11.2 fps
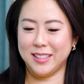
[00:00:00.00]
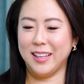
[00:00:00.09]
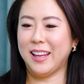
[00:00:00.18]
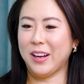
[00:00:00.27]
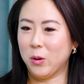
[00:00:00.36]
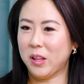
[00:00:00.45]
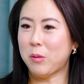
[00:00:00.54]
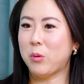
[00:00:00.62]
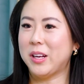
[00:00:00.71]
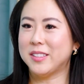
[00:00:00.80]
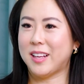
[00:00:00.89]
that like only
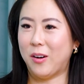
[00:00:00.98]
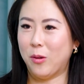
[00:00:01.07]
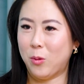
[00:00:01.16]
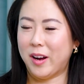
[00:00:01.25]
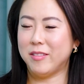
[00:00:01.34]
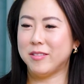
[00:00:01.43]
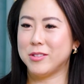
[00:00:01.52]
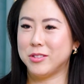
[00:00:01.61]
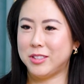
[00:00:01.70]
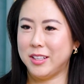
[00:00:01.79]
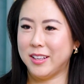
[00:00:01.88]
brings out one
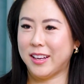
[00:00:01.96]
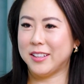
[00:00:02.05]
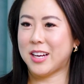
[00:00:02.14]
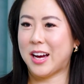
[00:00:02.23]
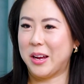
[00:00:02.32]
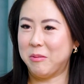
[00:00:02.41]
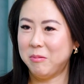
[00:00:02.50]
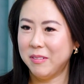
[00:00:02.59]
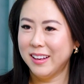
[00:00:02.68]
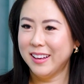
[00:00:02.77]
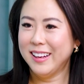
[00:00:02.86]
sushi at a
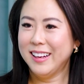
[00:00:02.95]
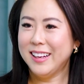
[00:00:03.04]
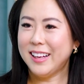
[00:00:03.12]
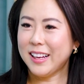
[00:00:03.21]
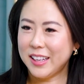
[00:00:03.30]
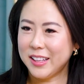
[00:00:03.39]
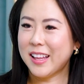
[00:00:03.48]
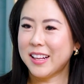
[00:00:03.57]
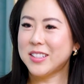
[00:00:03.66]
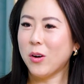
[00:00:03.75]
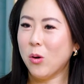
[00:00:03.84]
time. Like
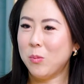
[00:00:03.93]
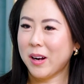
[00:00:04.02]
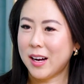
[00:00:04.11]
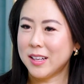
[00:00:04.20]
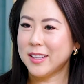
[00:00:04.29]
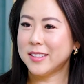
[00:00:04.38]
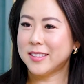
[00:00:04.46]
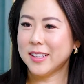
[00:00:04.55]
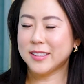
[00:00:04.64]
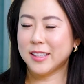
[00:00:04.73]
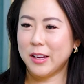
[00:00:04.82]
that's an omakase
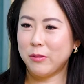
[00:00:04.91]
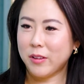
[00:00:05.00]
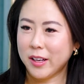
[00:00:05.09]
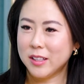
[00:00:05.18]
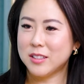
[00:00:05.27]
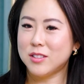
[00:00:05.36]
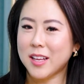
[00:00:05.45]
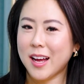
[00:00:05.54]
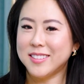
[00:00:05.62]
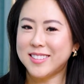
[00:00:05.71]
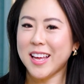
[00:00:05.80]
sex life, like a
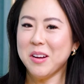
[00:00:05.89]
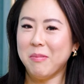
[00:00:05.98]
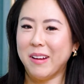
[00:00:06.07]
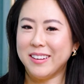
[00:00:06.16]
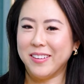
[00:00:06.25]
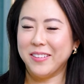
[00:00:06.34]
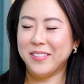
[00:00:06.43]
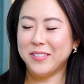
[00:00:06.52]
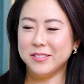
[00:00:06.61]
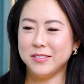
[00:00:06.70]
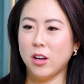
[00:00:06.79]
set menu,
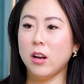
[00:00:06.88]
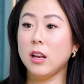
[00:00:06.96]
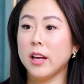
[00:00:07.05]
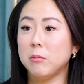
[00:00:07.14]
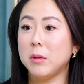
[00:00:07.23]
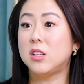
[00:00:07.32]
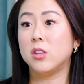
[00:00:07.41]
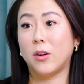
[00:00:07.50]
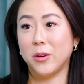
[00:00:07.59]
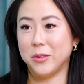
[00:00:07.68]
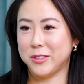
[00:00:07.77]
not like
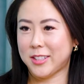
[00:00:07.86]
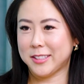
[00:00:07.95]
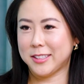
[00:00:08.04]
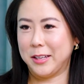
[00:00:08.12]
McDonald's sex